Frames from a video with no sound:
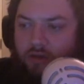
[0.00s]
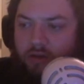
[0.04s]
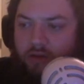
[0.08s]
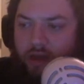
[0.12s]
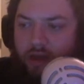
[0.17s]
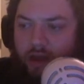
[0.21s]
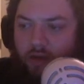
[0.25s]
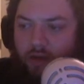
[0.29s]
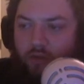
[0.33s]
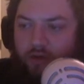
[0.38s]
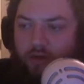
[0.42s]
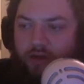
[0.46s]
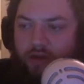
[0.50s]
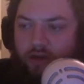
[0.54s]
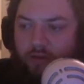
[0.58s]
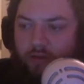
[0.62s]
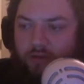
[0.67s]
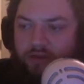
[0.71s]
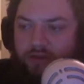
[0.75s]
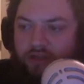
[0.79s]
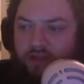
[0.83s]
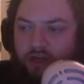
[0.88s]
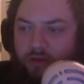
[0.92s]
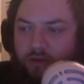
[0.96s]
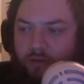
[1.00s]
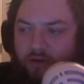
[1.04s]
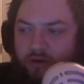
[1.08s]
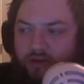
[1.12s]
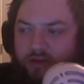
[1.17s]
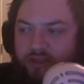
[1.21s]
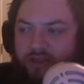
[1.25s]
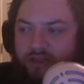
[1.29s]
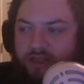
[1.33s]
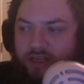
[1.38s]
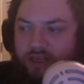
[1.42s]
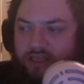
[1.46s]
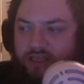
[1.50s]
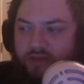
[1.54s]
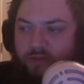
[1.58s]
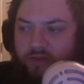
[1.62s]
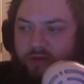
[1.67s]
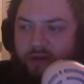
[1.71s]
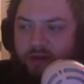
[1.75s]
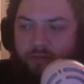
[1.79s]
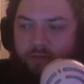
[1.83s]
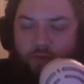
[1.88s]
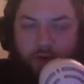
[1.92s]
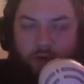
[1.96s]
yeah, we're done with Cerberus unless we
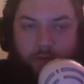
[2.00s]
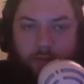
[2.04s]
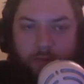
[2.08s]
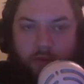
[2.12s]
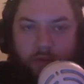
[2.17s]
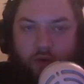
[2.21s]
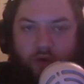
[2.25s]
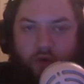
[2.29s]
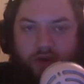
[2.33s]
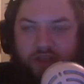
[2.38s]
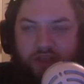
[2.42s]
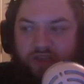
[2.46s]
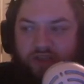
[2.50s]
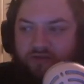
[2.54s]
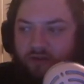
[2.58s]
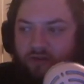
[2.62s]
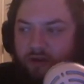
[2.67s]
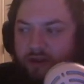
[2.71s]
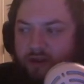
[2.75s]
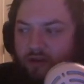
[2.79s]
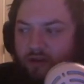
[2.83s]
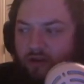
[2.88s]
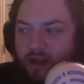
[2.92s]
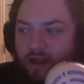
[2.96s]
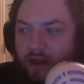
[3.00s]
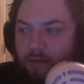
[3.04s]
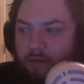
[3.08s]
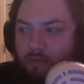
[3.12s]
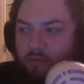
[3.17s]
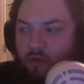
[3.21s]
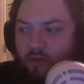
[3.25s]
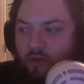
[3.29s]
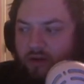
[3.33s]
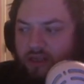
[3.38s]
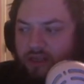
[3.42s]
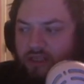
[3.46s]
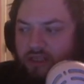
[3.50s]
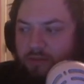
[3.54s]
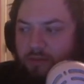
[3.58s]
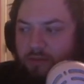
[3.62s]
need more points for kill count points.